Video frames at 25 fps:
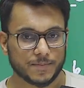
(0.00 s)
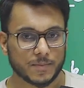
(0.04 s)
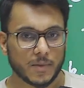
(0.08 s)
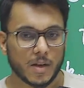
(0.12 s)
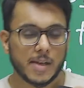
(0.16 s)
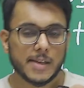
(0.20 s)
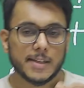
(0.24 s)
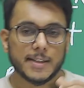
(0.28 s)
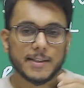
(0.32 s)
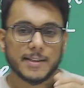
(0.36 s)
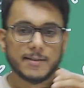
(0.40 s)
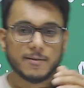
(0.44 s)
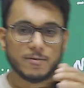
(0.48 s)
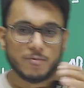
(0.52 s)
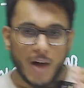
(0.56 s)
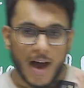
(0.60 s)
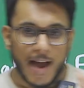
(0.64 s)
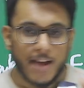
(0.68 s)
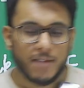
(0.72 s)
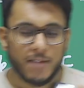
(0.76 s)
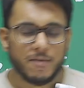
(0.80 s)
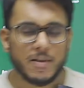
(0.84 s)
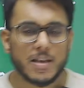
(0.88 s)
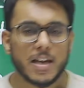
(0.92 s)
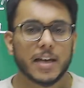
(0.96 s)
Why we
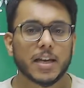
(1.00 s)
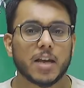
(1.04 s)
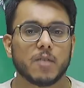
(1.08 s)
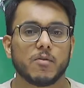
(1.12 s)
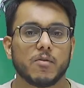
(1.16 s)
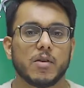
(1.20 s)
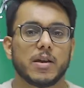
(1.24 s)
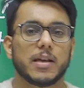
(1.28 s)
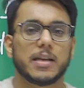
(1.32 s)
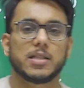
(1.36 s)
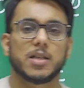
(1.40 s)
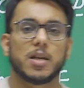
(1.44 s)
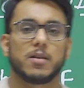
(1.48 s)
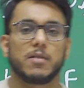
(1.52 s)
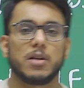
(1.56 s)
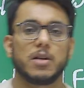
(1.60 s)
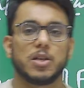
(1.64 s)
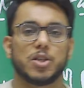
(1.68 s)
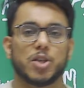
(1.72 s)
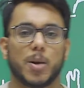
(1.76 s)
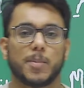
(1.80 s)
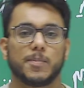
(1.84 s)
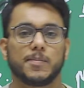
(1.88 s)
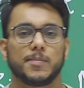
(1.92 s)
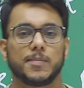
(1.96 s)
are giving reservation?
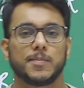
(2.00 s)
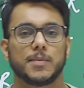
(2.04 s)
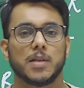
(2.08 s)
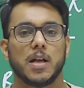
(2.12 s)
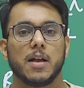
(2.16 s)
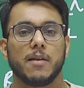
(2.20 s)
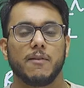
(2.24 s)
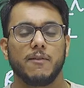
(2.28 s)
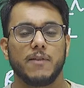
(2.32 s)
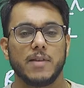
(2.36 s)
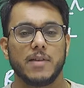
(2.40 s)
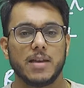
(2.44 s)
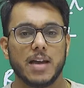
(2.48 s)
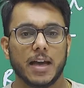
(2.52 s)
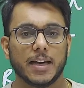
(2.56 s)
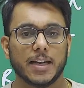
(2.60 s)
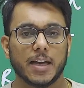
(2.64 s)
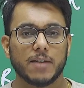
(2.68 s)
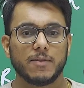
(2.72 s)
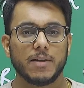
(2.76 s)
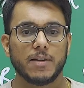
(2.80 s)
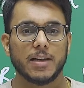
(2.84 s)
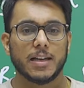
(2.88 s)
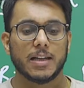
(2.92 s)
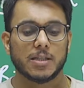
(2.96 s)
We are giving
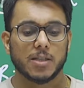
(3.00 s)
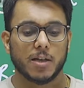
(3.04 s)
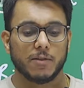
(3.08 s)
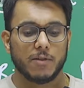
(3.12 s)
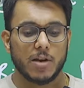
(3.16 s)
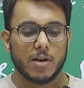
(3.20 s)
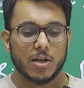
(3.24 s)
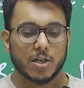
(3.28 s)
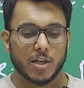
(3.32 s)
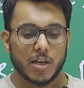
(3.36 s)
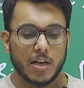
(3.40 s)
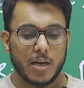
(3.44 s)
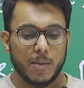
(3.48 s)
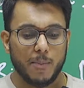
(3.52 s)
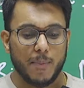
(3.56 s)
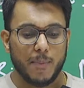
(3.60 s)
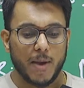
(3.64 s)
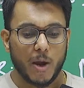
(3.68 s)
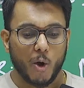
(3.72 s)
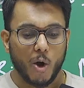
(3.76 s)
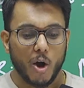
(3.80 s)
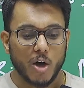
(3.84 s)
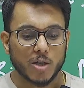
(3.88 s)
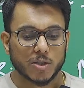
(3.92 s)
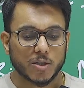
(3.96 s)
reservation
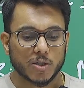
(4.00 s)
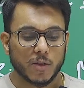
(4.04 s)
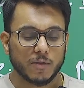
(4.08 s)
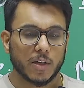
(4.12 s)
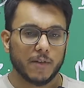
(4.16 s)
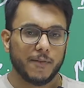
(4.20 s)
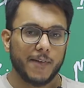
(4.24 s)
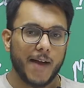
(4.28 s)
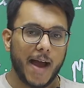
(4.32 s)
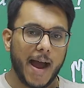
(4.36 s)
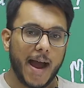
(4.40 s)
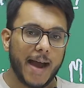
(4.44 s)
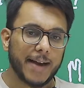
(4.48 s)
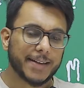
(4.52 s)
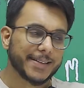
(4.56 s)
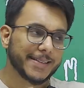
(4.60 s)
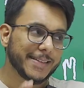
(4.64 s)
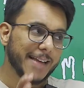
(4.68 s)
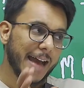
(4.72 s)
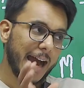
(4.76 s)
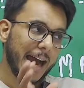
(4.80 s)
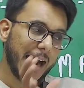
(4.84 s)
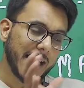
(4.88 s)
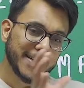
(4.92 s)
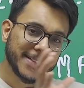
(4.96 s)
because of the fact
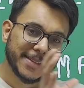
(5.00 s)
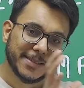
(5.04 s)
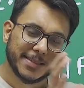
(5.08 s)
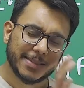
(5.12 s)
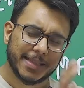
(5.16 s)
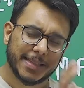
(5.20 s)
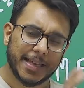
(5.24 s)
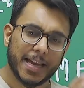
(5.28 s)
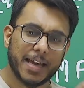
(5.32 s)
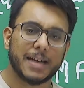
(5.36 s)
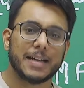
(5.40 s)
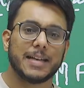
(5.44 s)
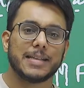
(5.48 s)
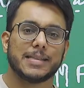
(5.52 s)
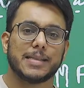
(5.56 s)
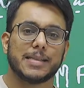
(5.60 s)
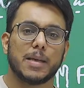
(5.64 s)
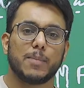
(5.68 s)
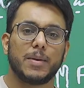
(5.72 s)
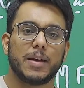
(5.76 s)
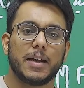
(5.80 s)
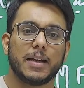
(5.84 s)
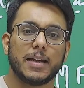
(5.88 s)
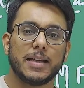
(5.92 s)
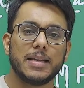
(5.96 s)
that their
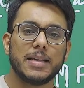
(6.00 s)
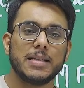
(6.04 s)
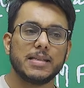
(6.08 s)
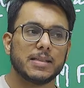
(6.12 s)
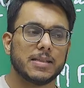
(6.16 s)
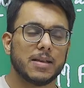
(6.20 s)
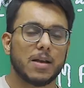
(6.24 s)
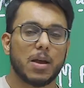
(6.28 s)
disabilities